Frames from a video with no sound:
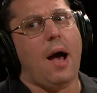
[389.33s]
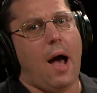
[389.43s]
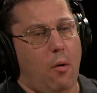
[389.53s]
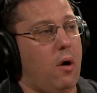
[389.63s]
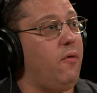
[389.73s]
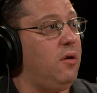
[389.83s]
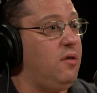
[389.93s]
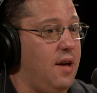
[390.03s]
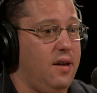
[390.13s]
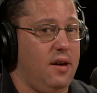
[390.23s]
However,
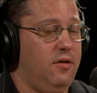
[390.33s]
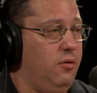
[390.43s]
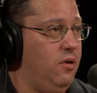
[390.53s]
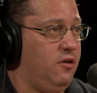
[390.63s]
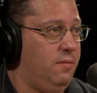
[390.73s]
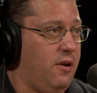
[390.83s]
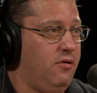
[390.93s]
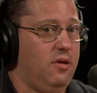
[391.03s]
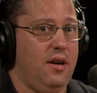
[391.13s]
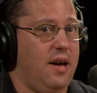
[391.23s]
getting into it
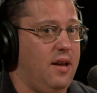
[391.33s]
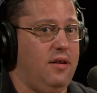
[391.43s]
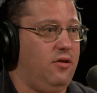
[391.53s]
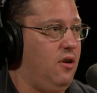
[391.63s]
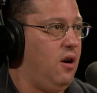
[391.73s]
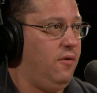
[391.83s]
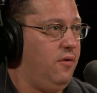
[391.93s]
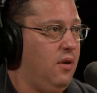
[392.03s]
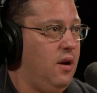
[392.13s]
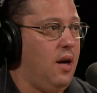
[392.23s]
especially, it is tough.